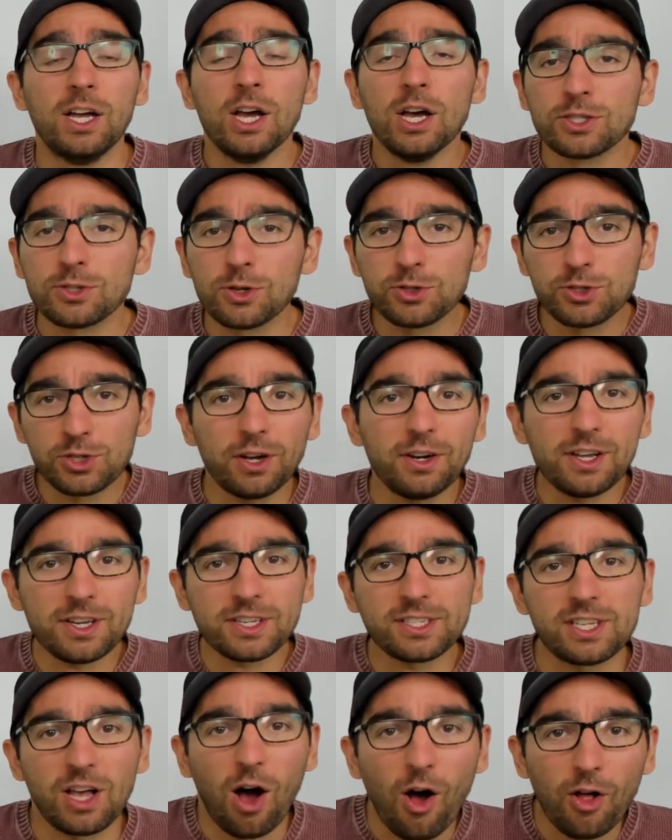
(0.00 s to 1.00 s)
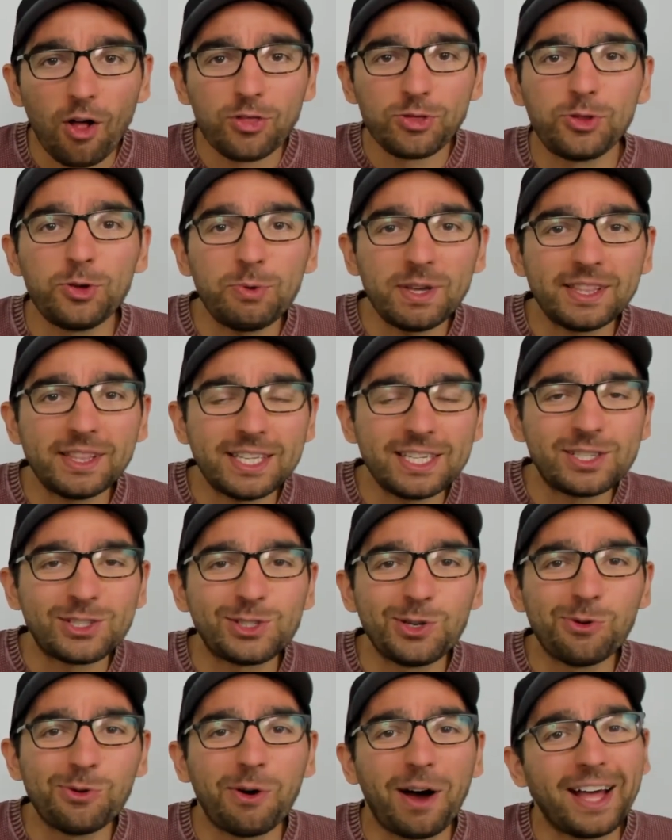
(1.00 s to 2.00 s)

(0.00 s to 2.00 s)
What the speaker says: So join us on doing this tour,